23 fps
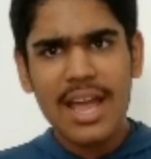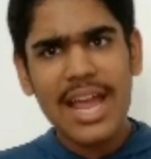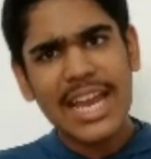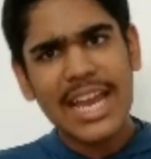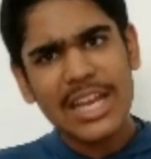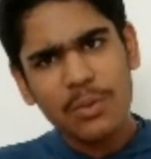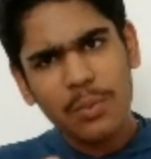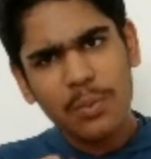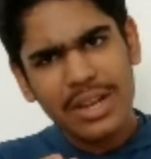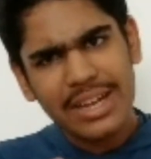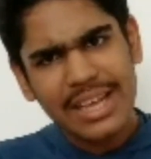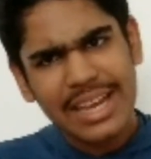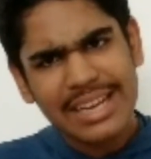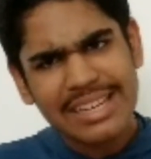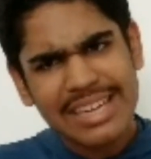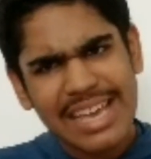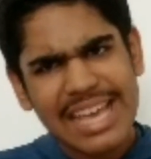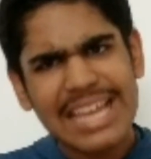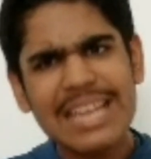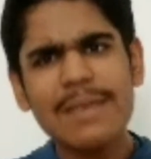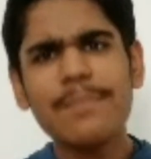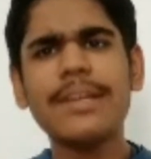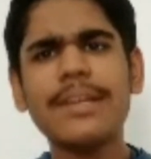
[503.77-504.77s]
It will
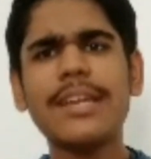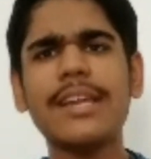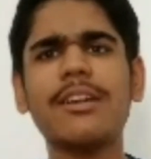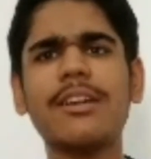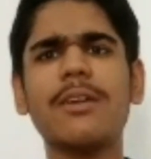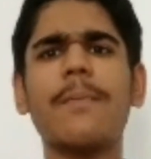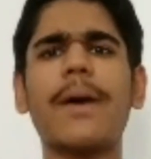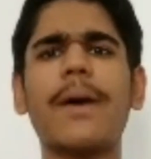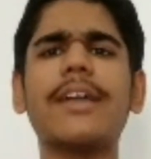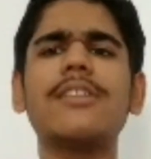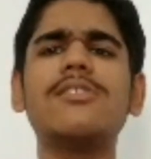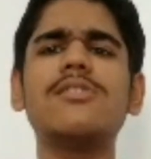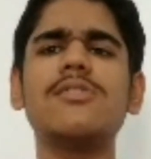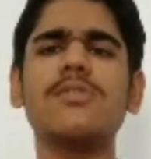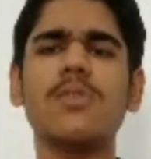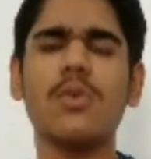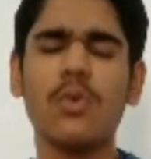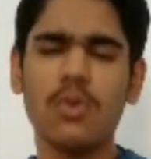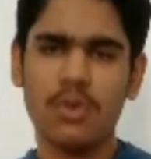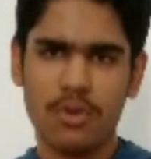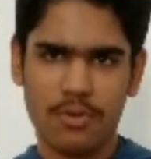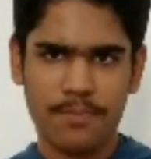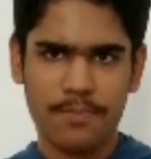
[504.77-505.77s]
get eliminated by its
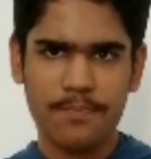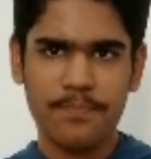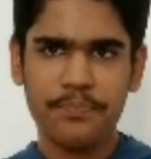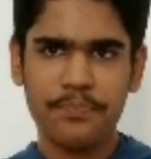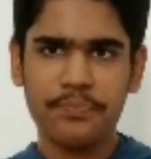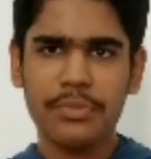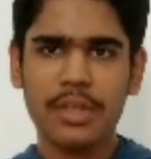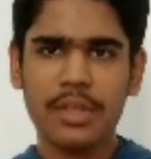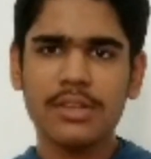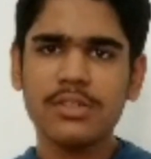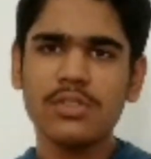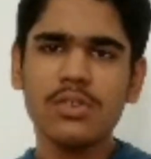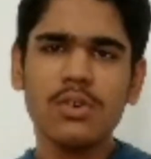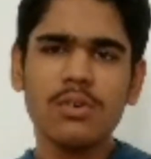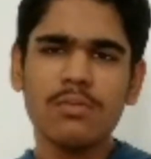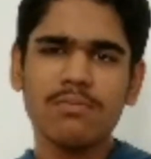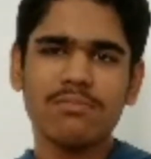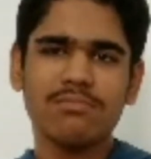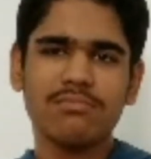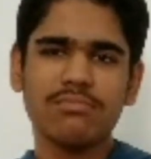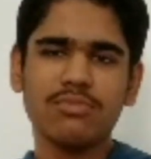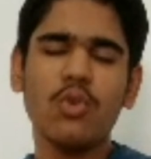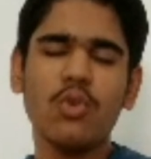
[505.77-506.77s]
own.
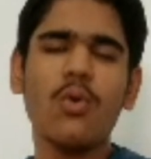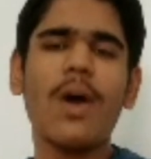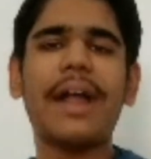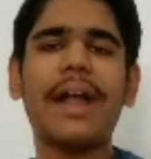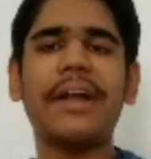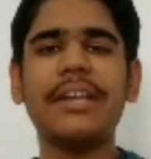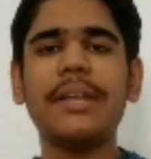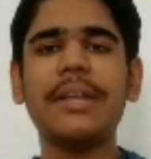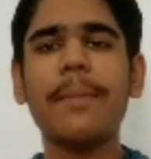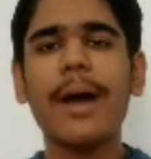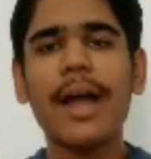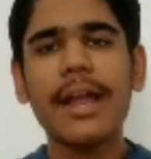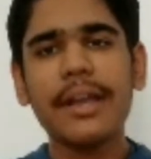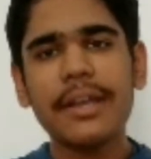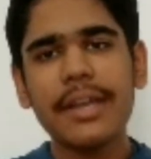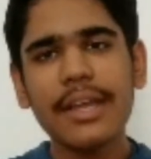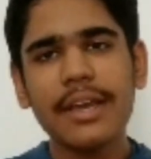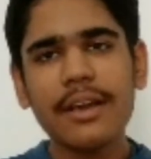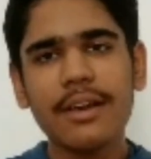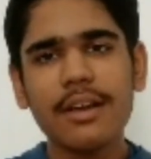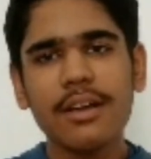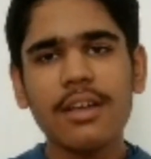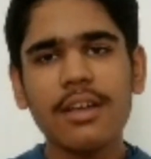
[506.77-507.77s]
So no
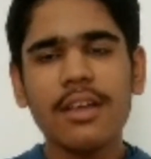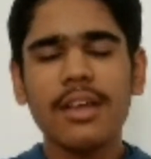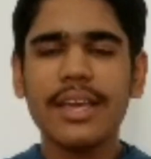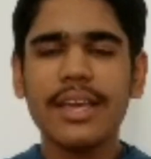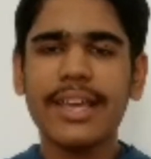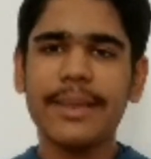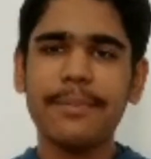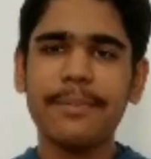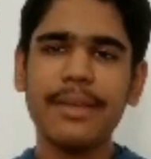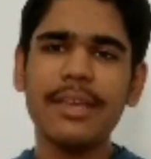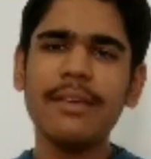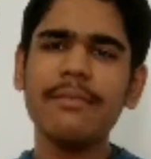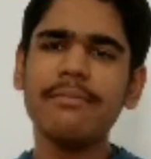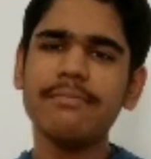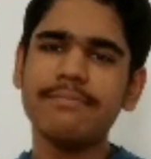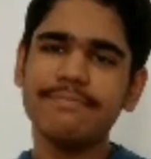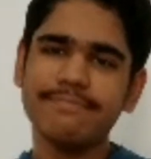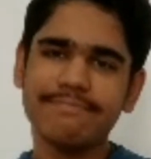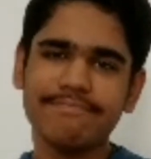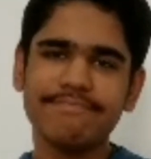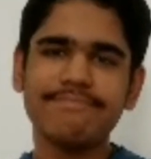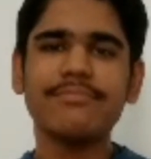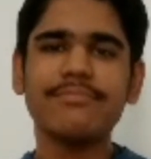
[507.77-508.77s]
antibiotic can
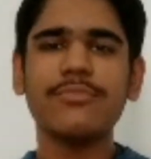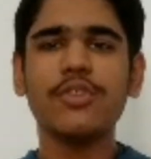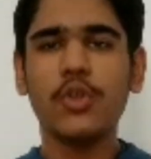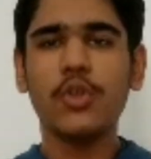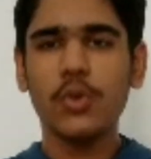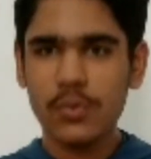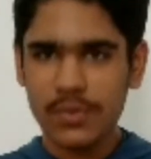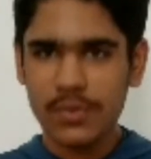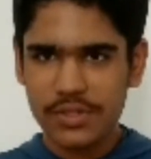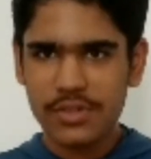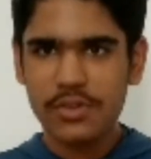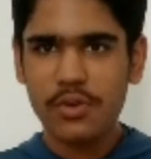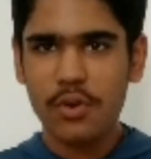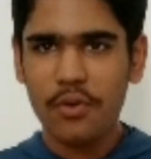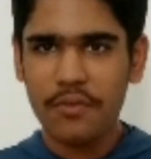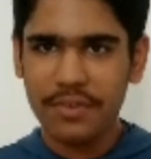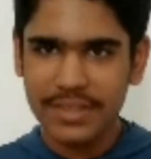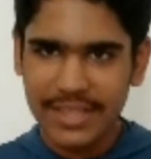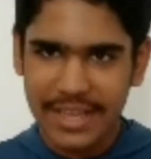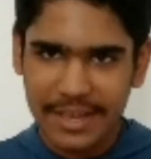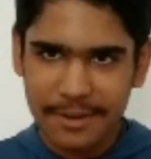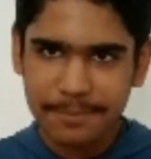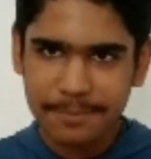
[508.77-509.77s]
be used
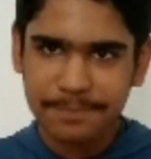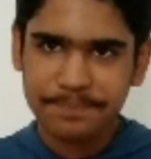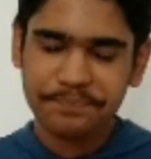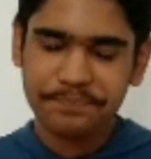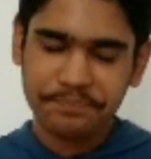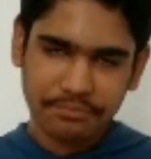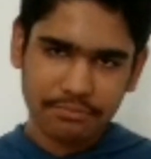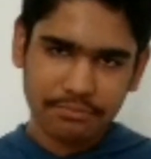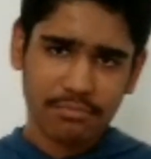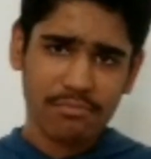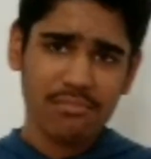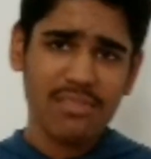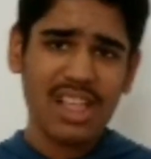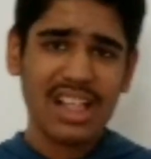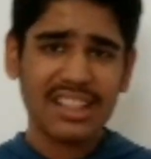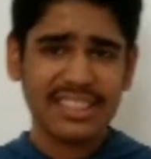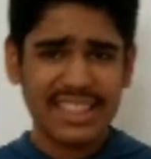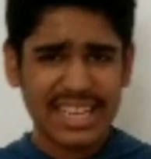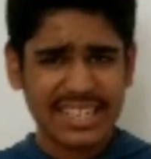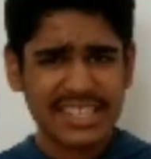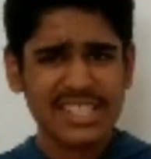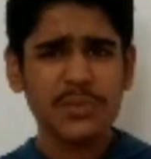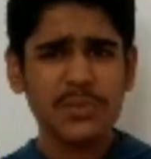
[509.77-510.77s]
over there.
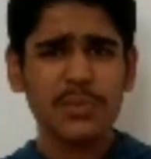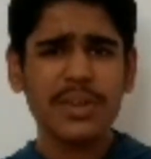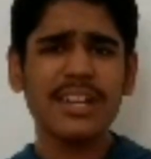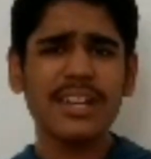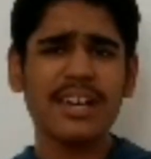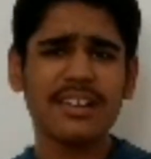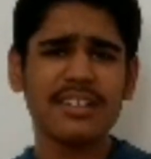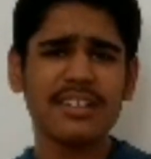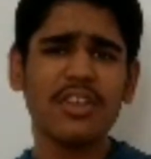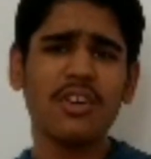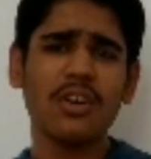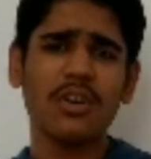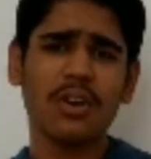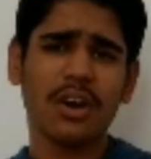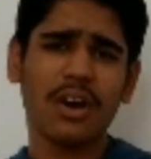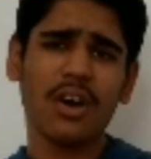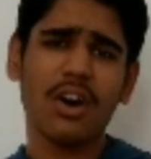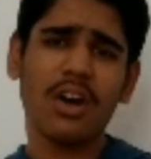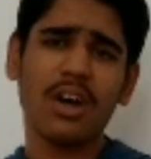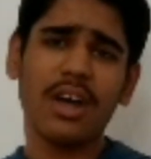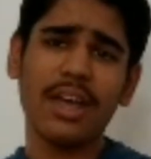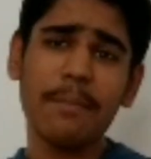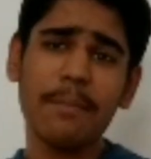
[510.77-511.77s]
That is
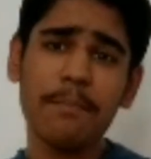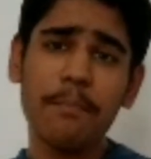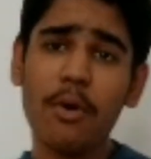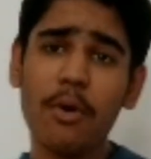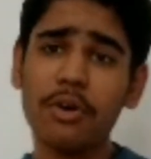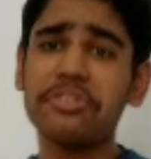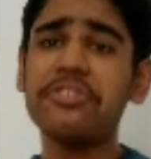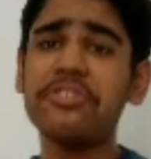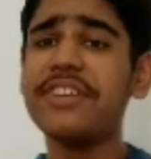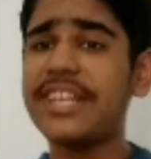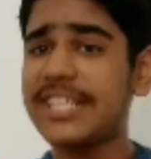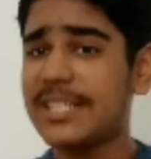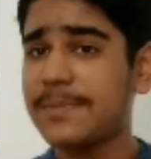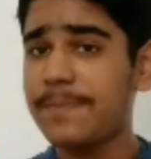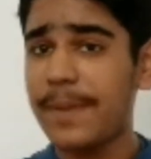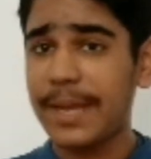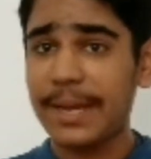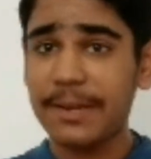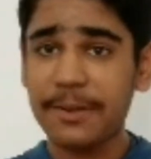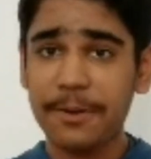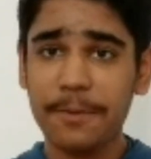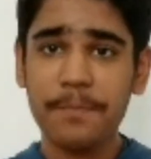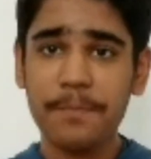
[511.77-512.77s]
another important
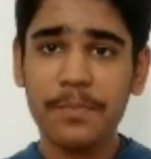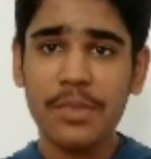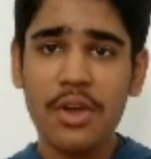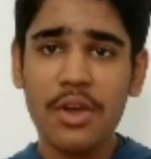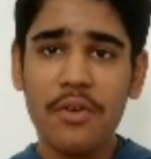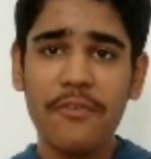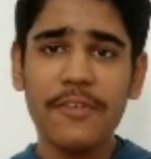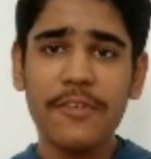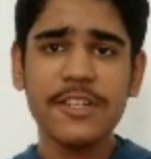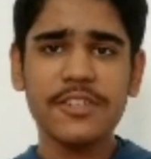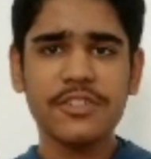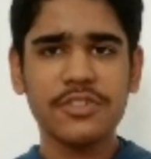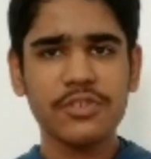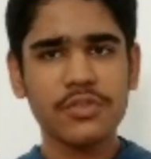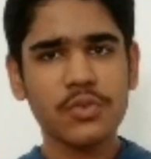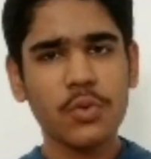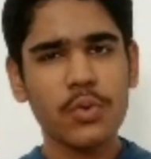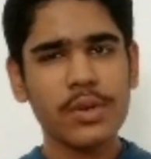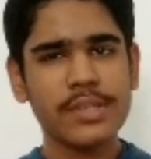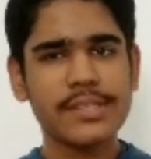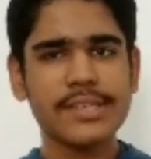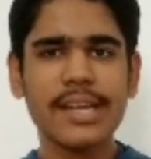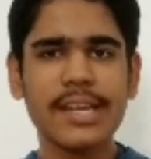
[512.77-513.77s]
aspect which
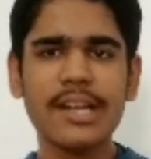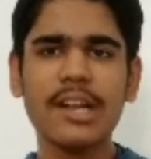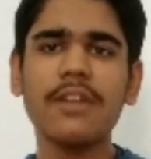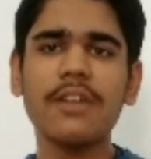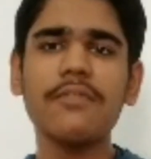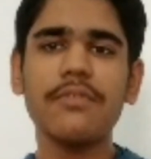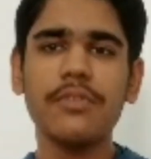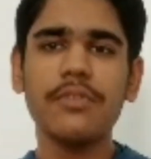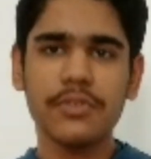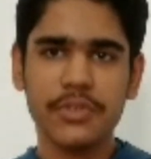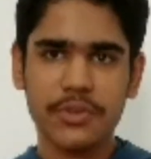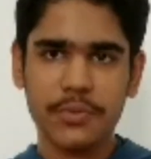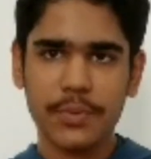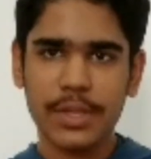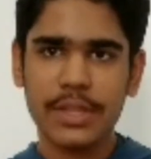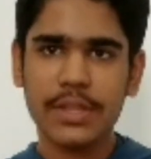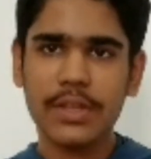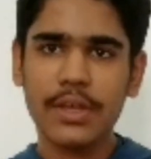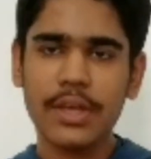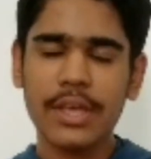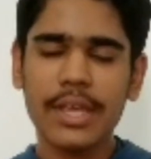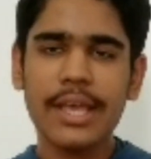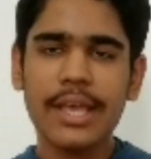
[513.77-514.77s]
students get confused
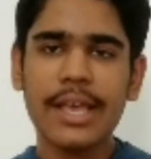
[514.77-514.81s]
with.